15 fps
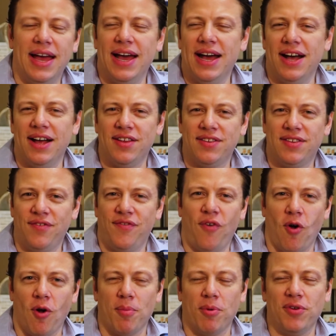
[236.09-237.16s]
As the
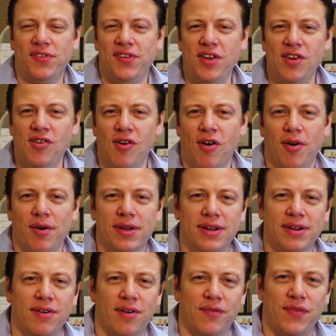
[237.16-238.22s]
former
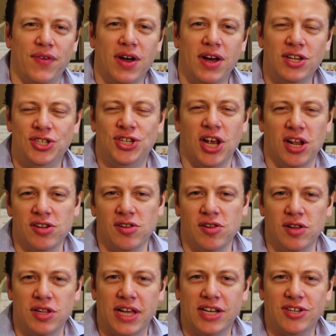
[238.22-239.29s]
CEO of
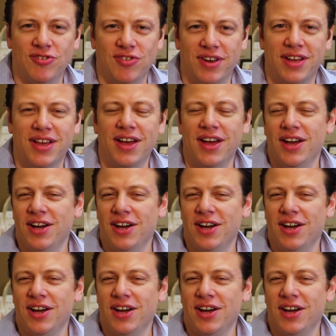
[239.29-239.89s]
General Electric,